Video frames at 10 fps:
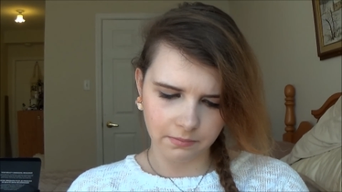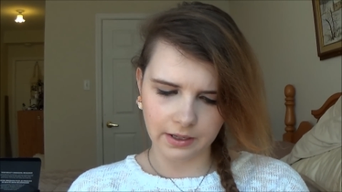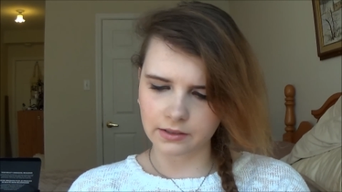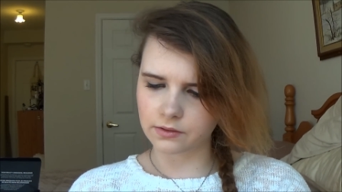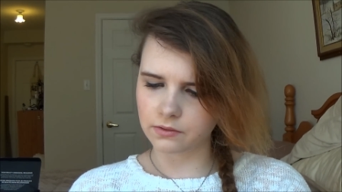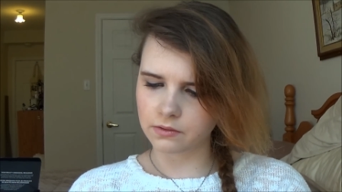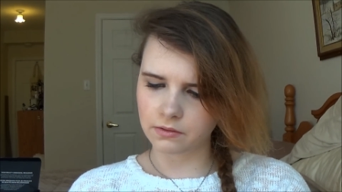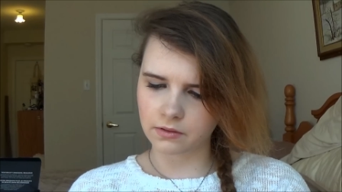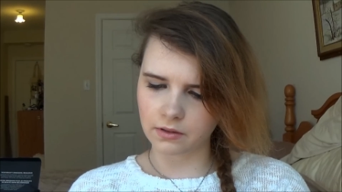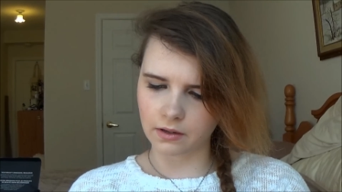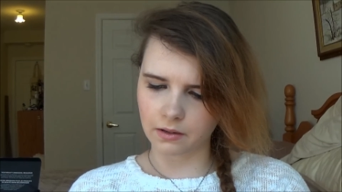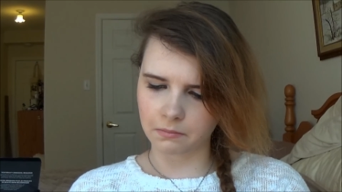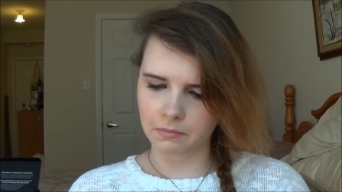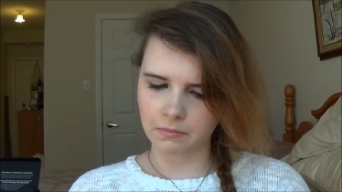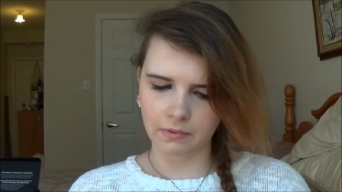pencil.
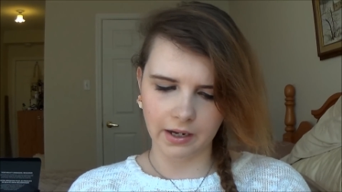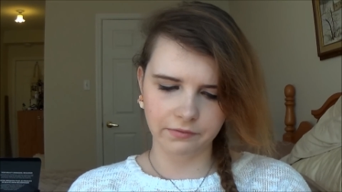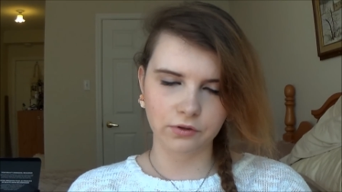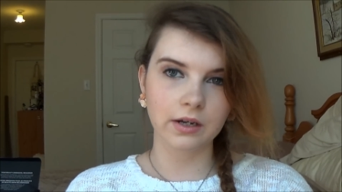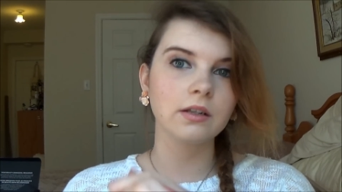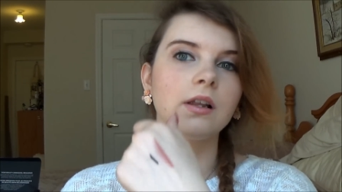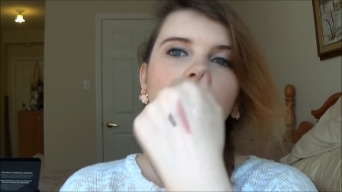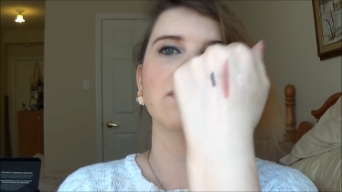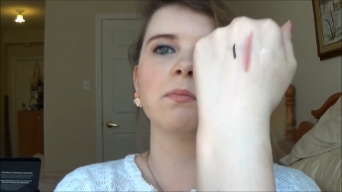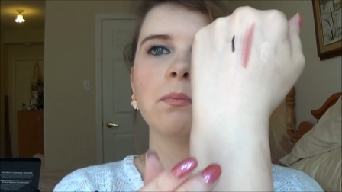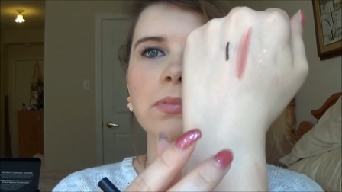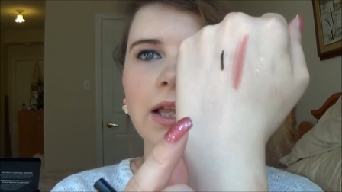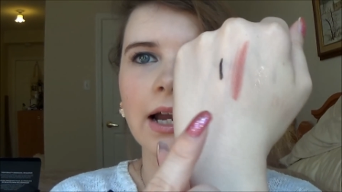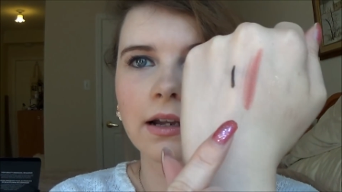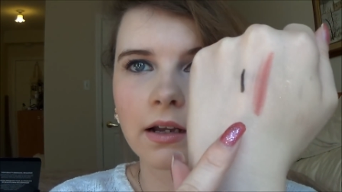Um, I've tried a lot of
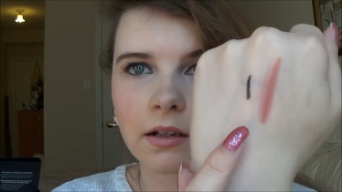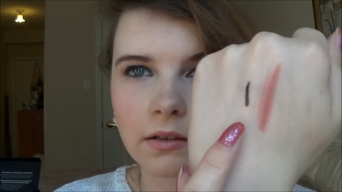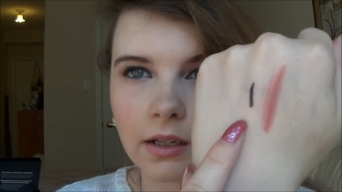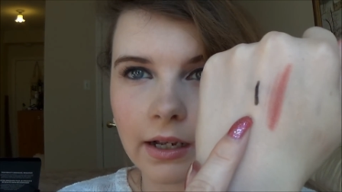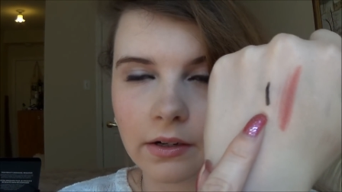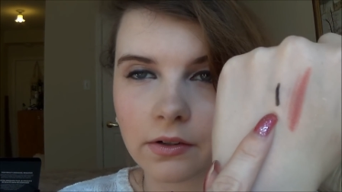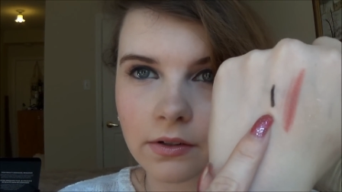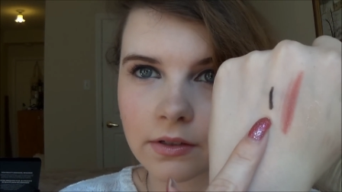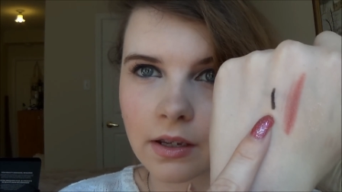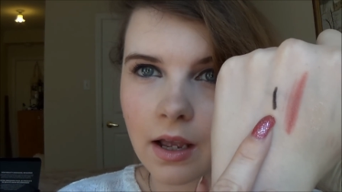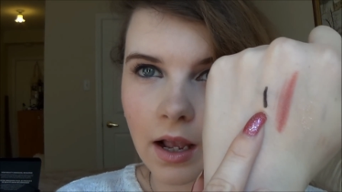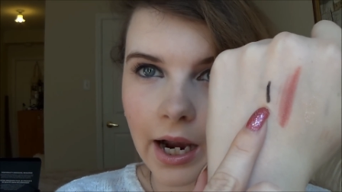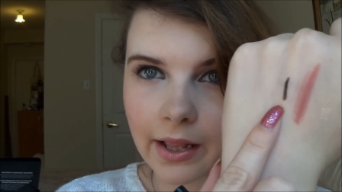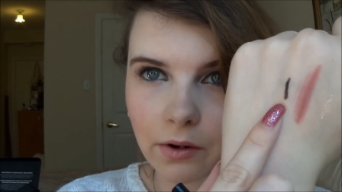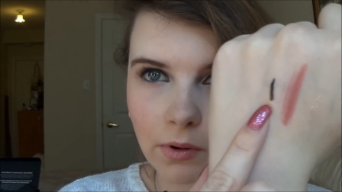black liners.
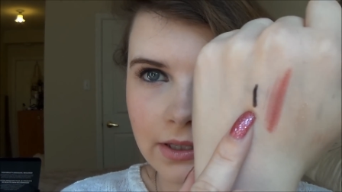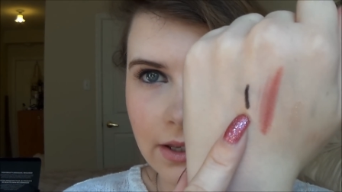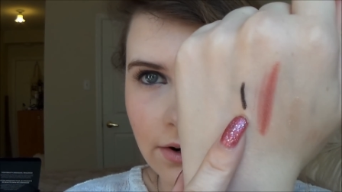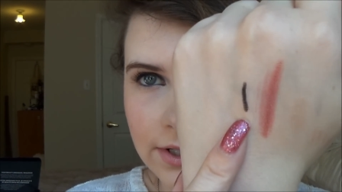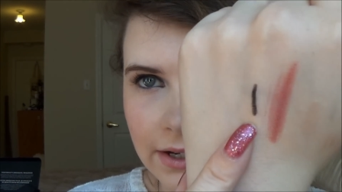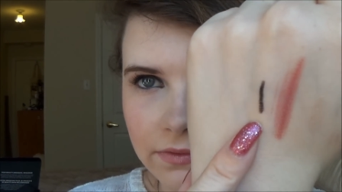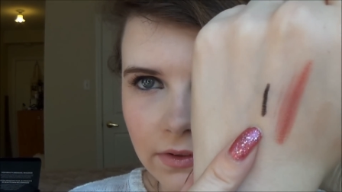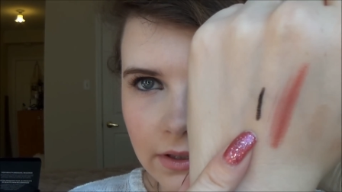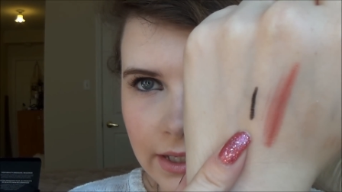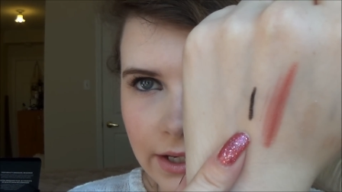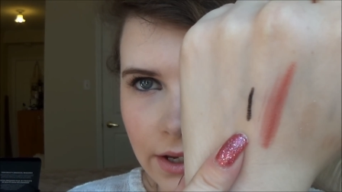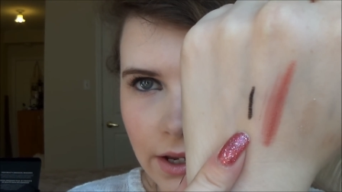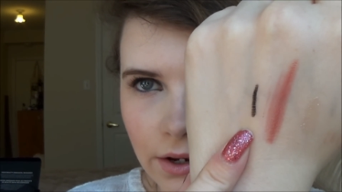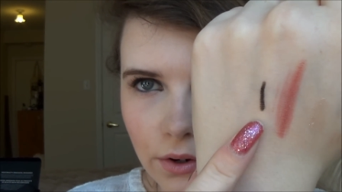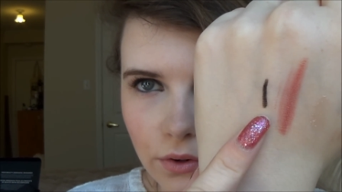I like ones that are definitely
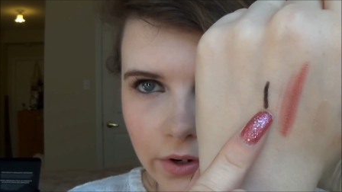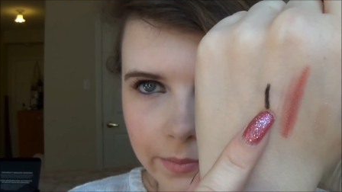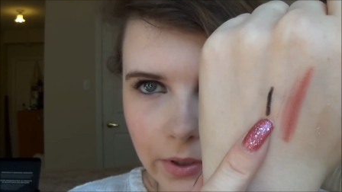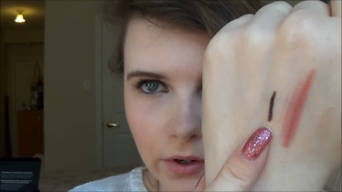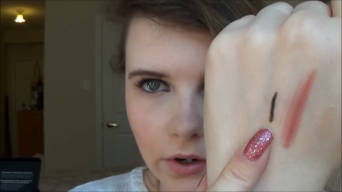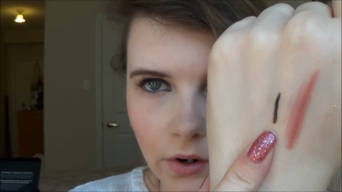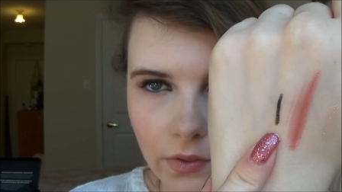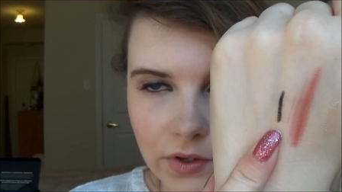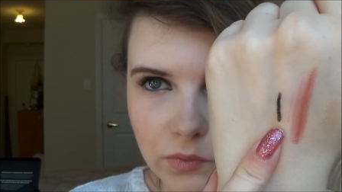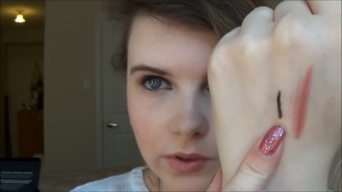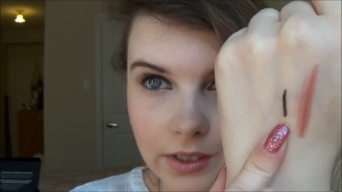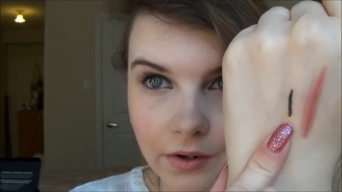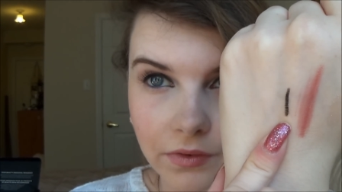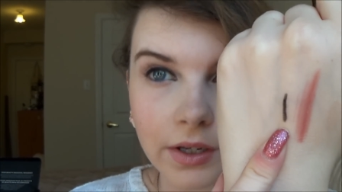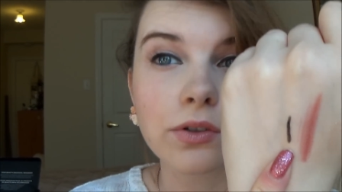creamier. And this one
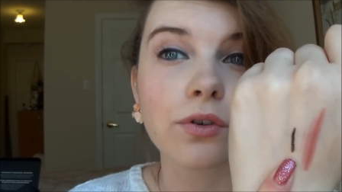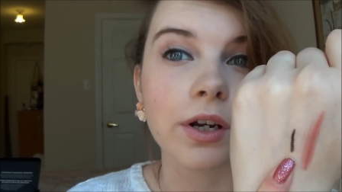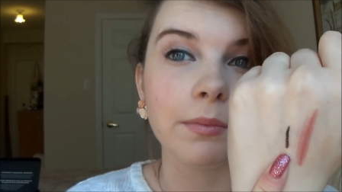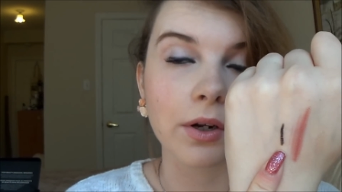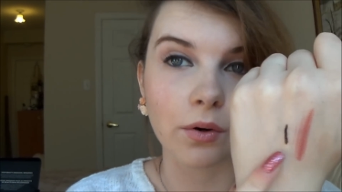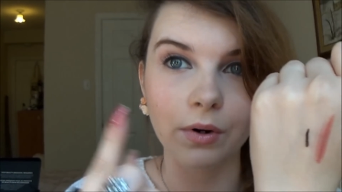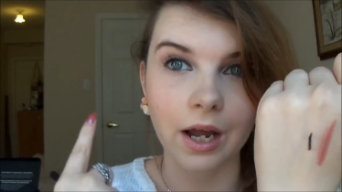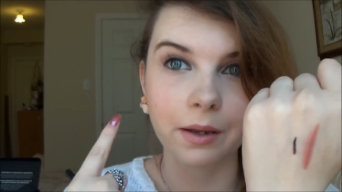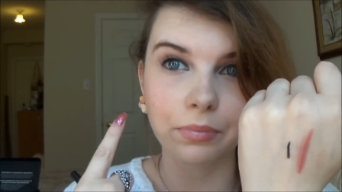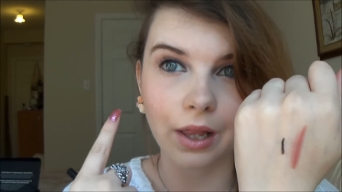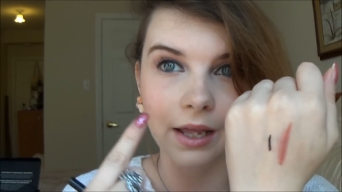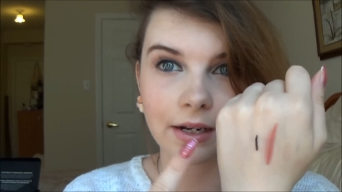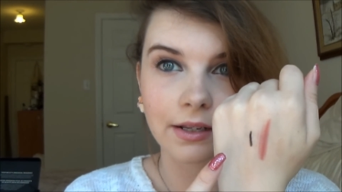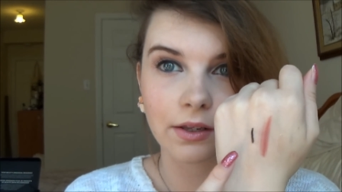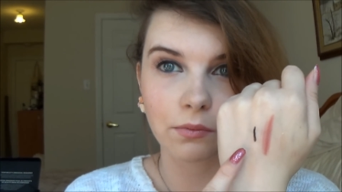definitely is creamier. When I applied
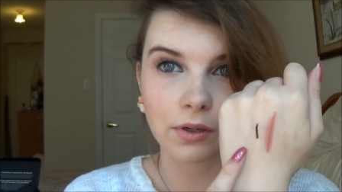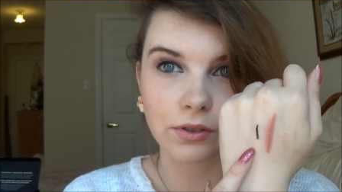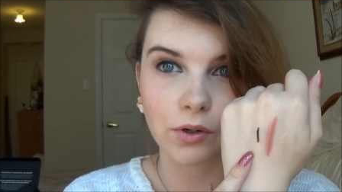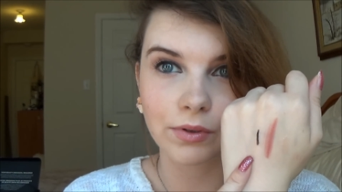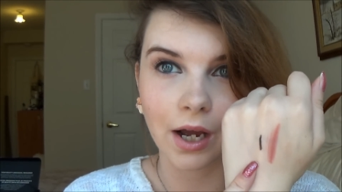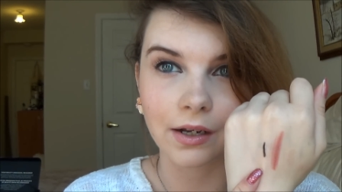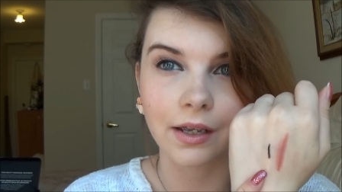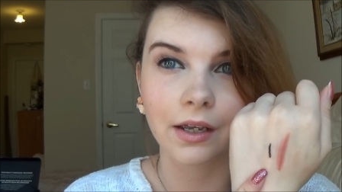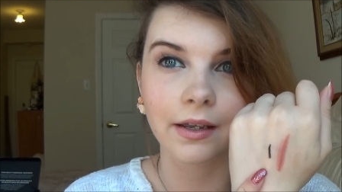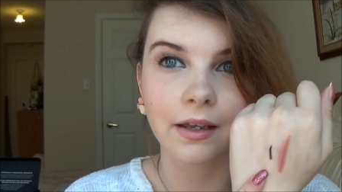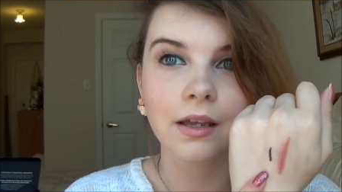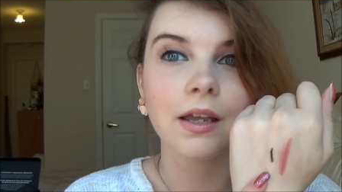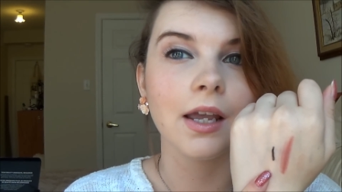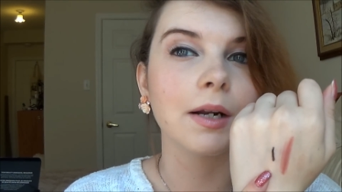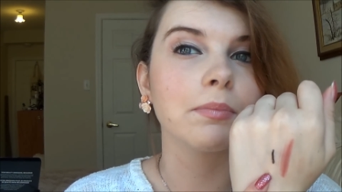it, there was no tugging.
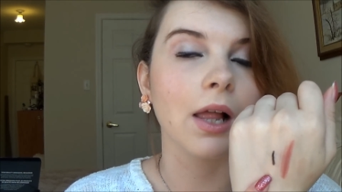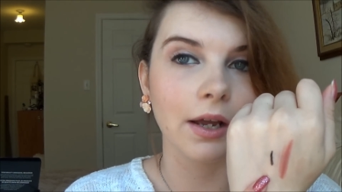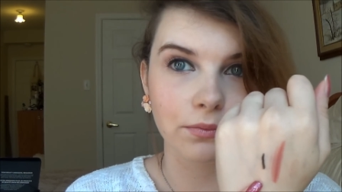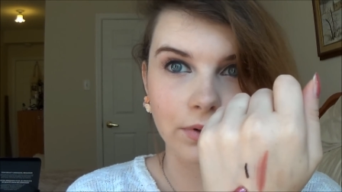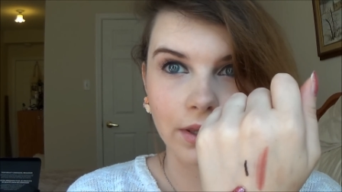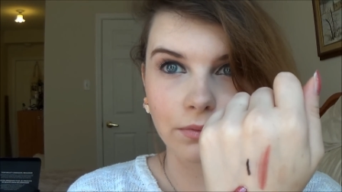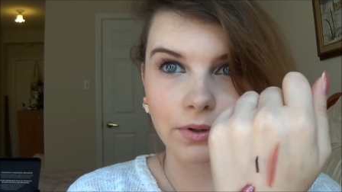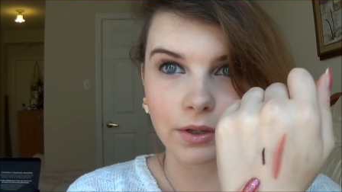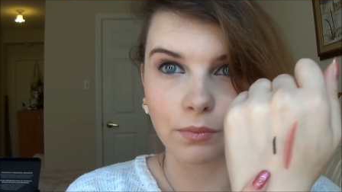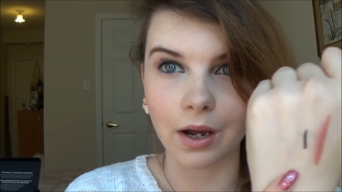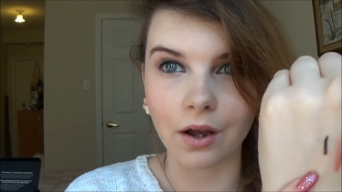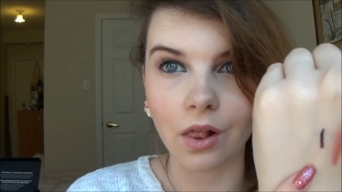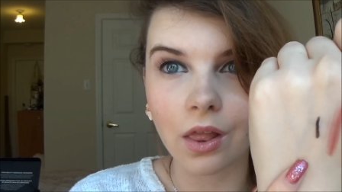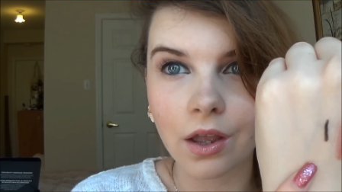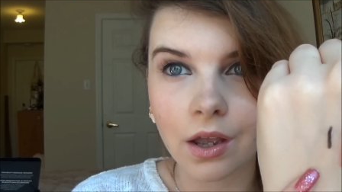It applied really, really well.